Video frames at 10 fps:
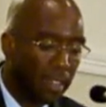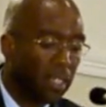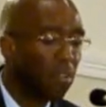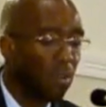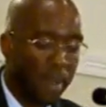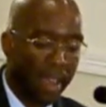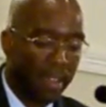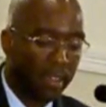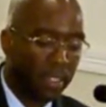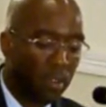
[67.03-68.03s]

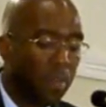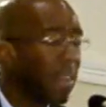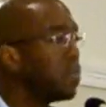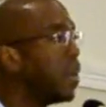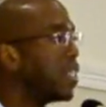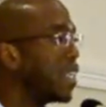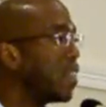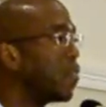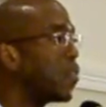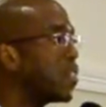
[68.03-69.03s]
zero-based
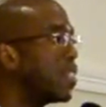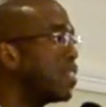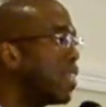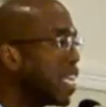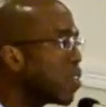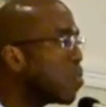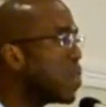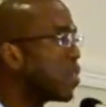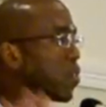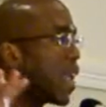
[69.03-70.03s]
budgeting versus the
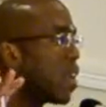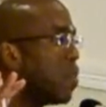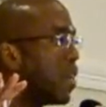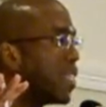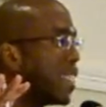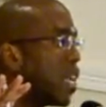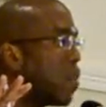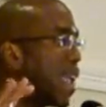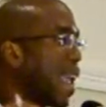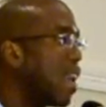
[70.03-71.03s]
incremental kind of budgeting
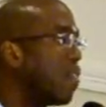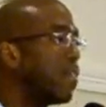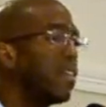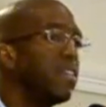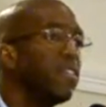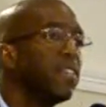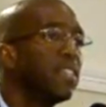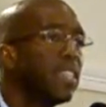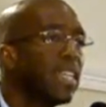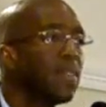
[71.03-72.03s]
that we have here in the
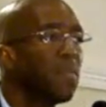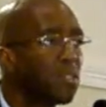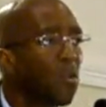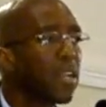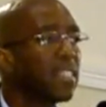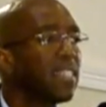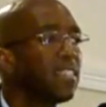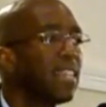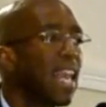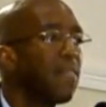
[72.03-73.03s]
city, and most
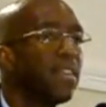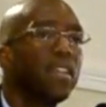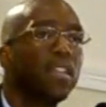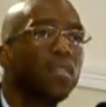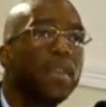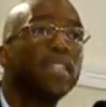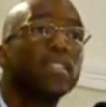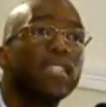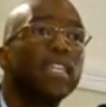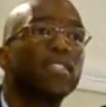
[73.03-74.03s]
organizations have it. The big
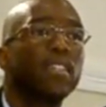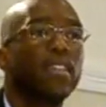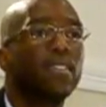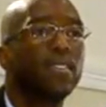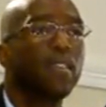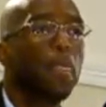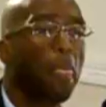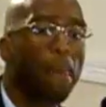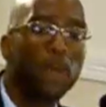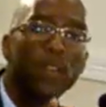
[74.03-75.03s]
distinction is,
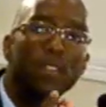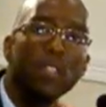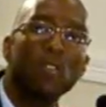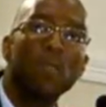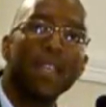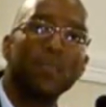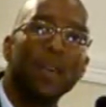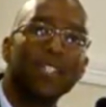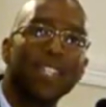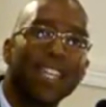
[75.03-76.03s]
with zero-based
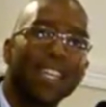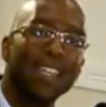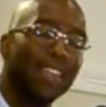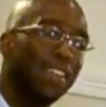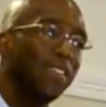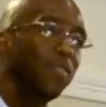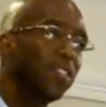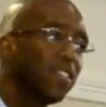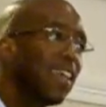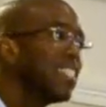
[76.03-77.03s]
budgeting, well,
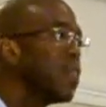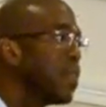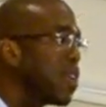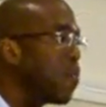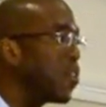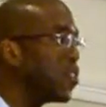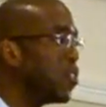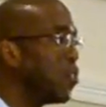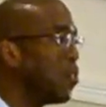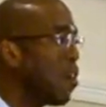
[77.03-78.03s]
this is how it typically works.
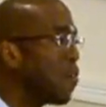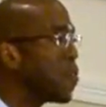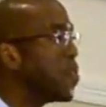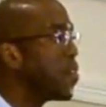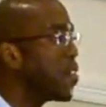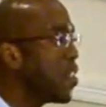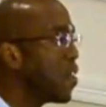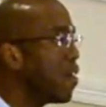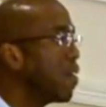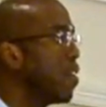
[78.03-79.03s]
You go from year to
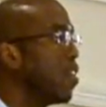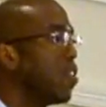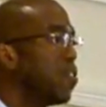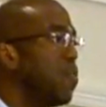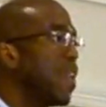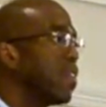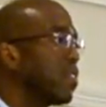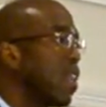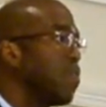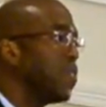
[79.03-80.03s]
year, you make
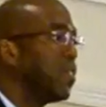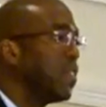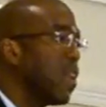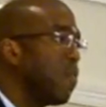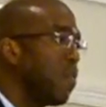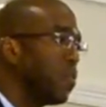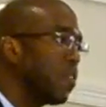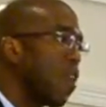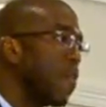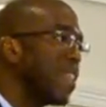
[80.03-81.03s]
assumptions that what
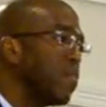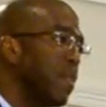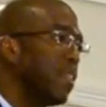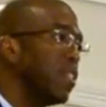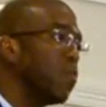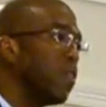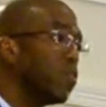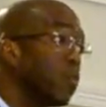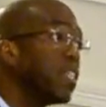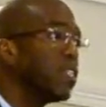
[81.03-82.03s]
was already in the budget
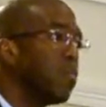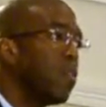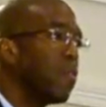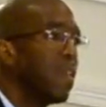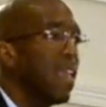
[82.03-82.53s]
was reasonable,